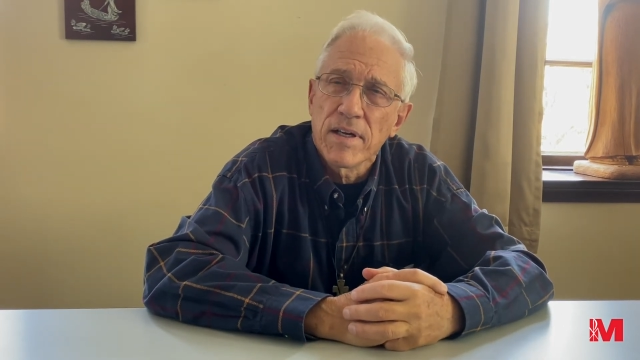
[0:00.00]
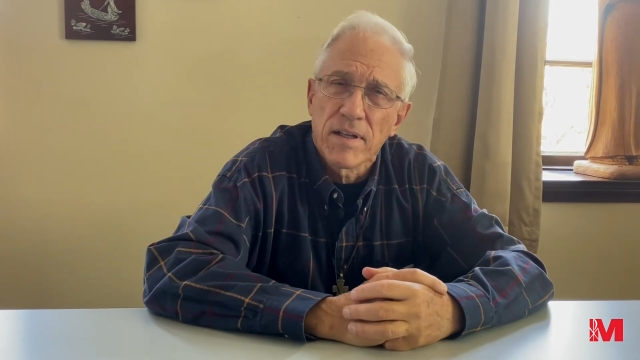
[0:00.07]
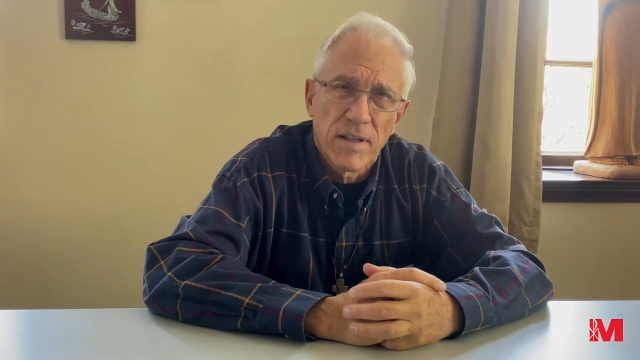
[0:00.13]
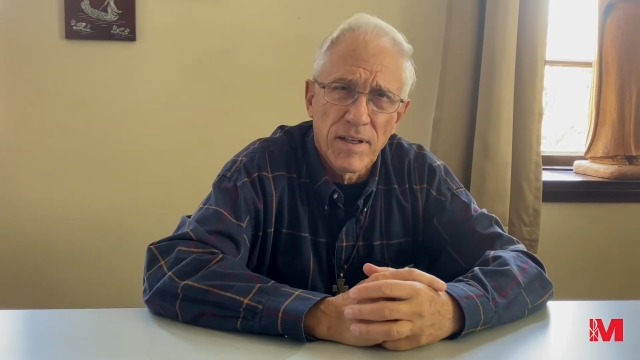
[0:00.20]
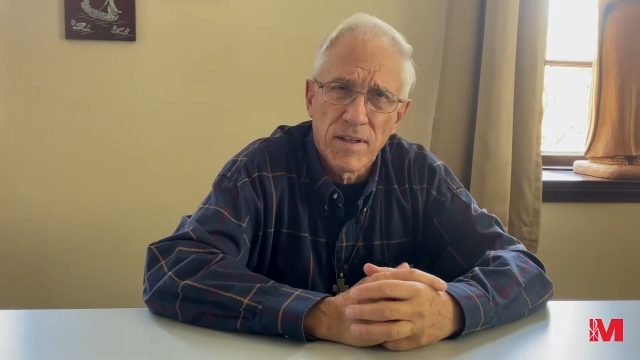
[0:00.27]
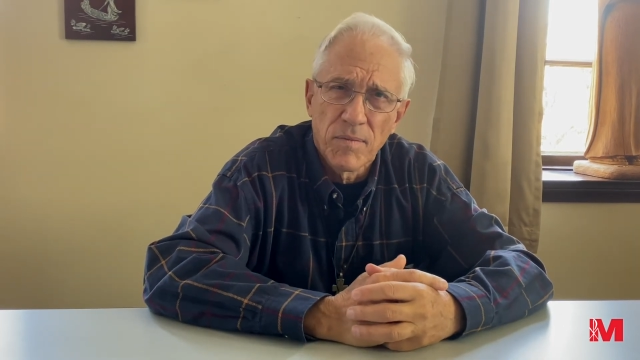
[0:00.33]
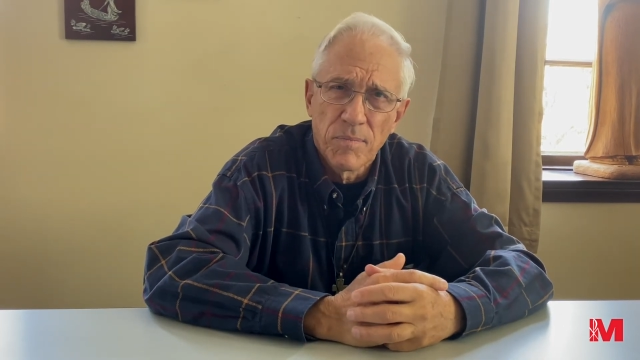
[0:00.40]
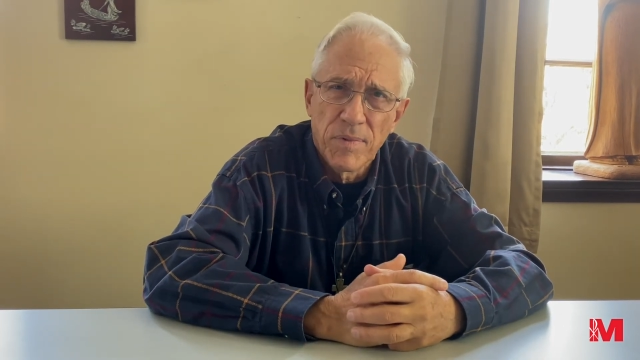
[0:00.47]

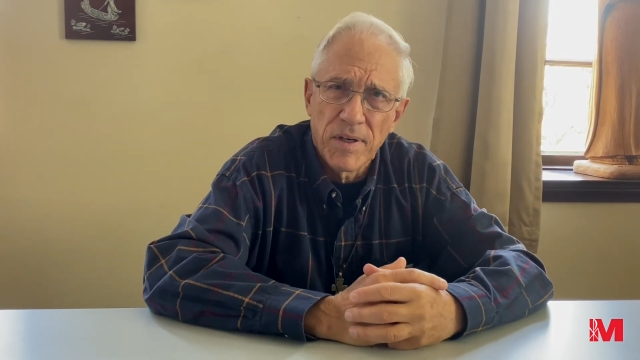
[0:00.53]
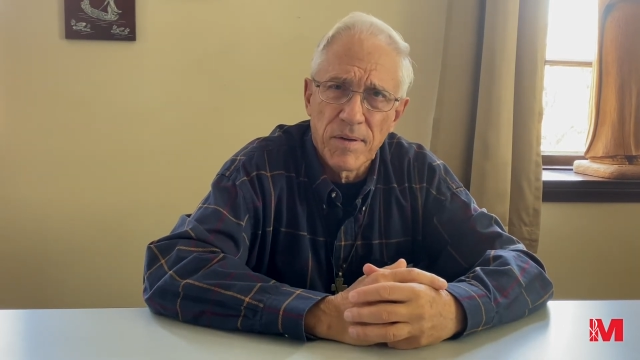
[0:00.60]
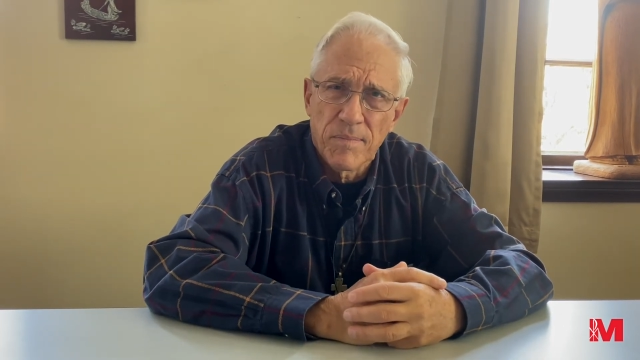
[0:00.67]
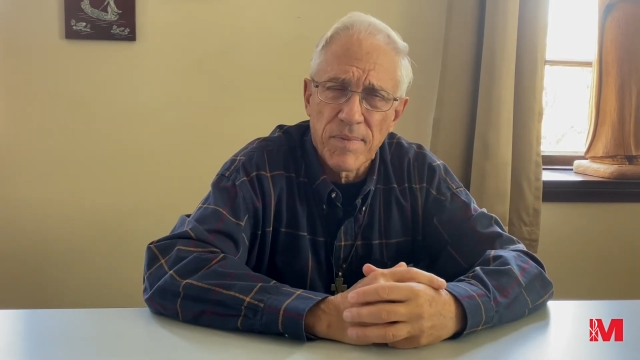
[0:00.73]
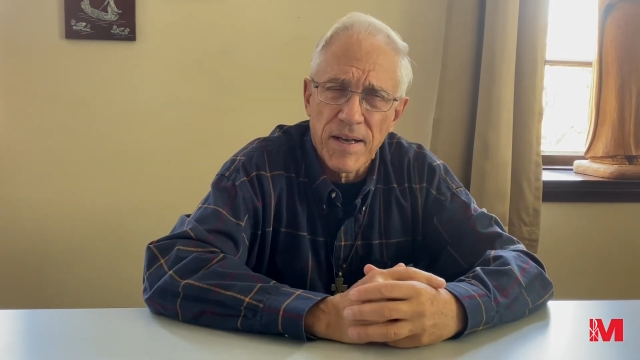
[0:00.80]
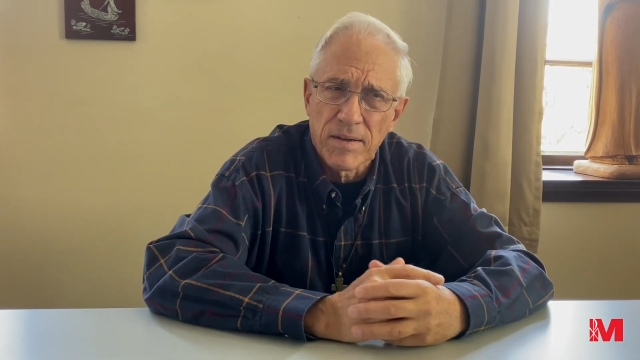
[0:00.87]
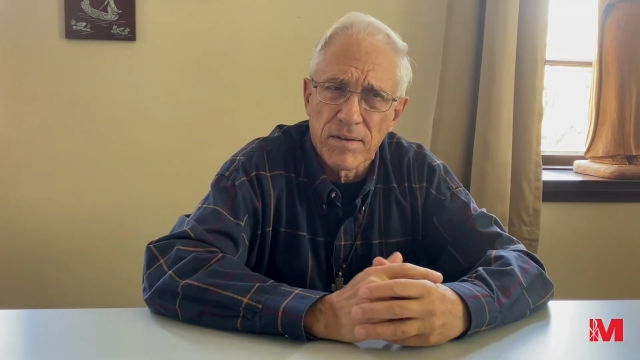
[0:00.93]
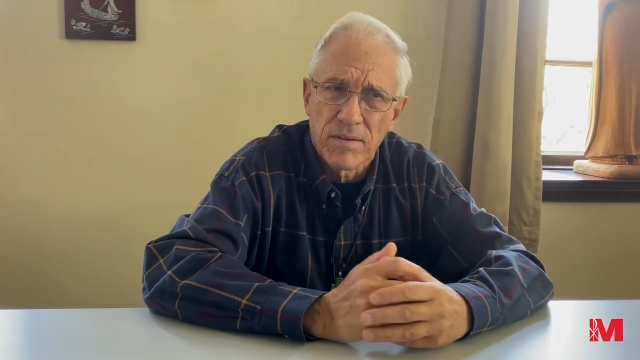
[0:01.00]
little bit
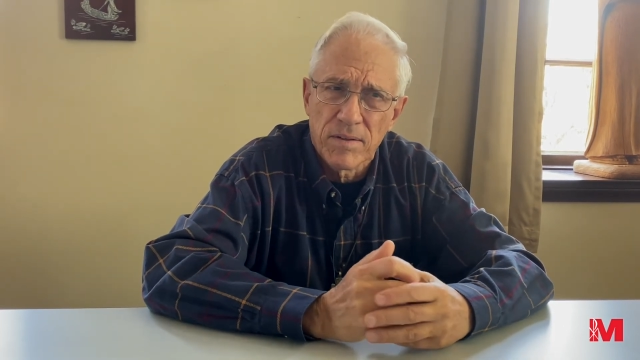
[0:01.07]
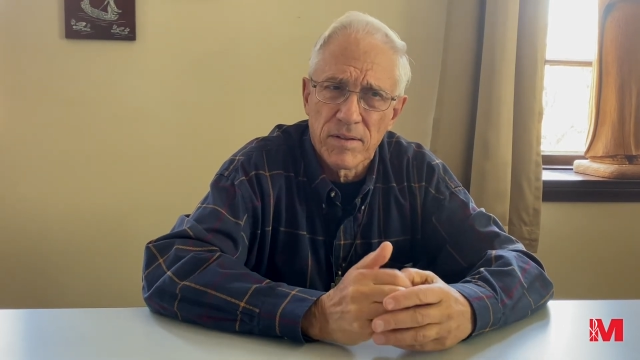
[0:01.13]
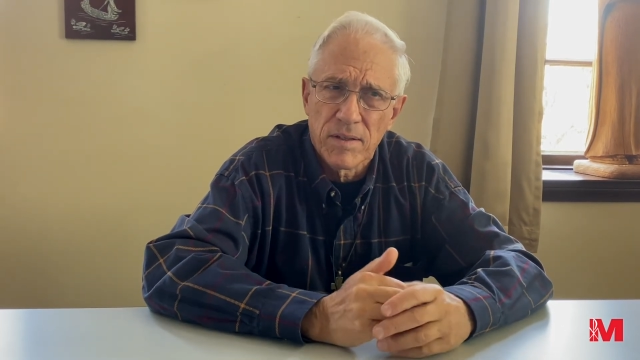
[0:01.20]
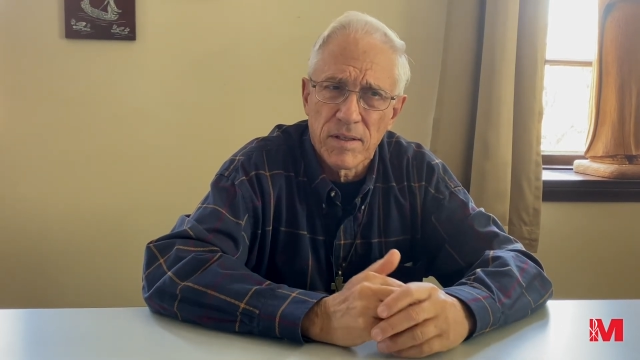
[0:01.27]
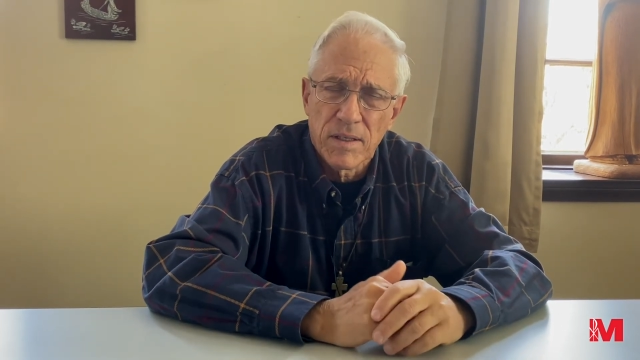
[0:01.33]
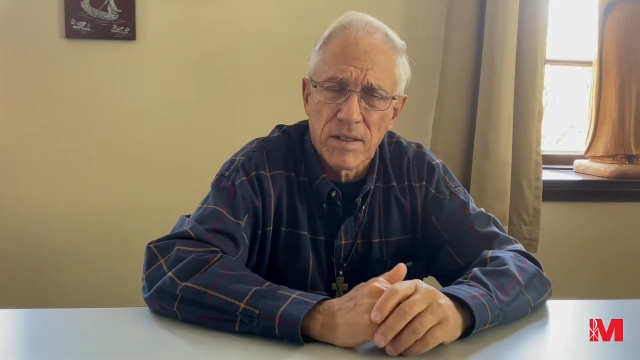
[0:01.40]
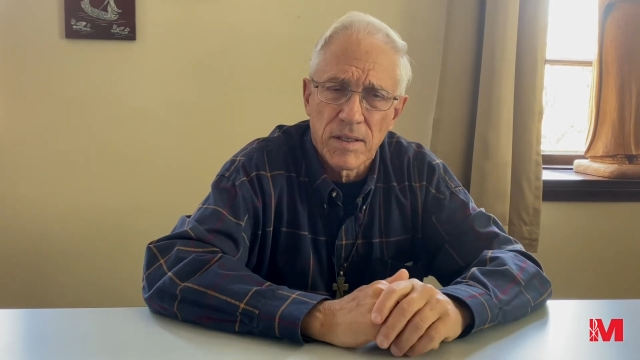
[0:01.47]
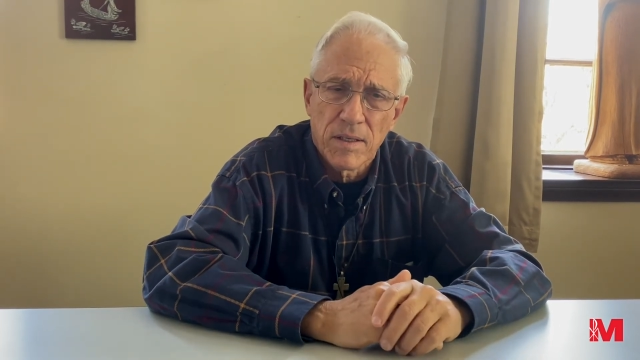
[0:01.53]
about
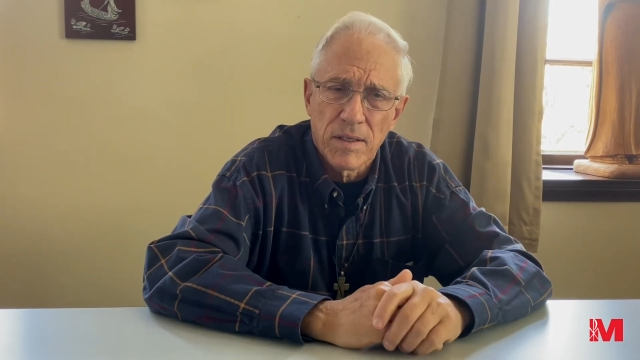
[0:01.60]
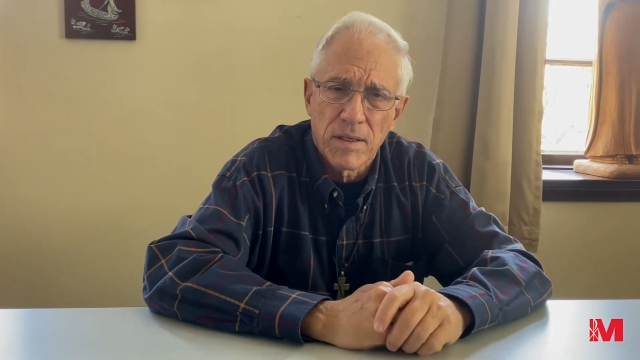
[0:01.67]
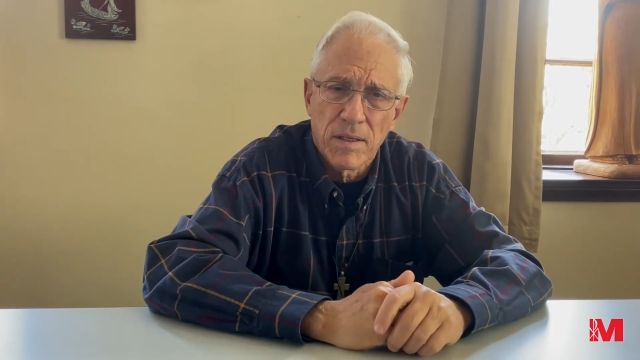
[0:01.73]
uh,